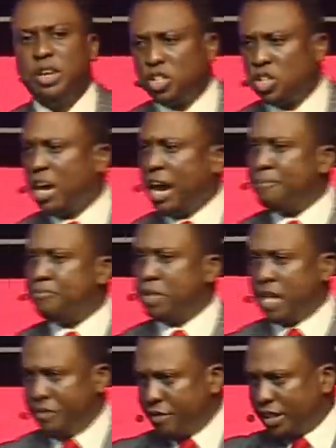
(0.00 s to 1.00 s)
is not happening?
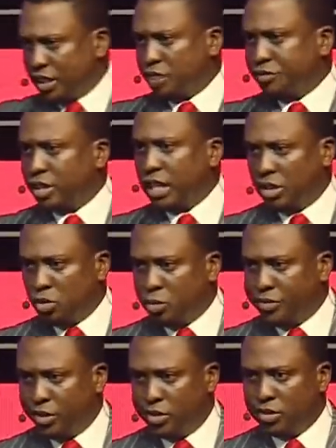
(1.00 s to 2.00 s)
Have you ever felt that way
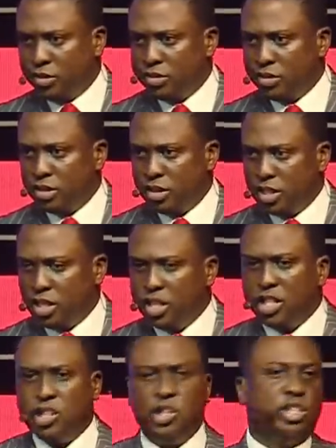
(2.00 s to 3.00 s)
before?
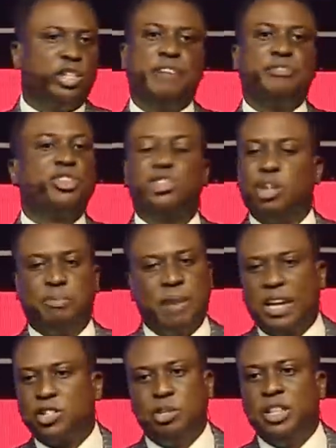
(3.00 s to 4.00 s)
No, you have to talk
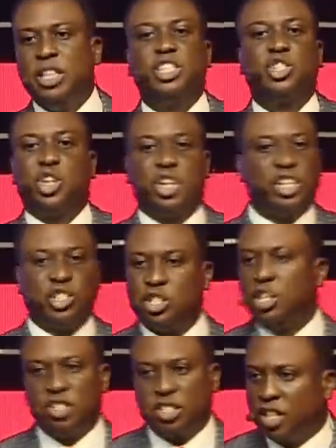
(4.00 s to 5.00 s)
back to me. This is a talking
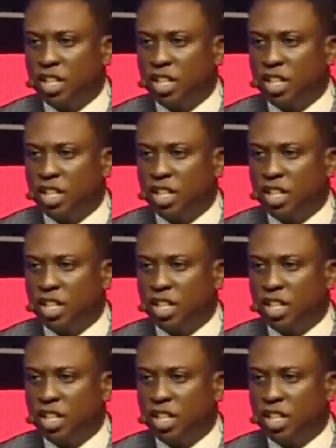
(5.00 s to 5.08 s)
church.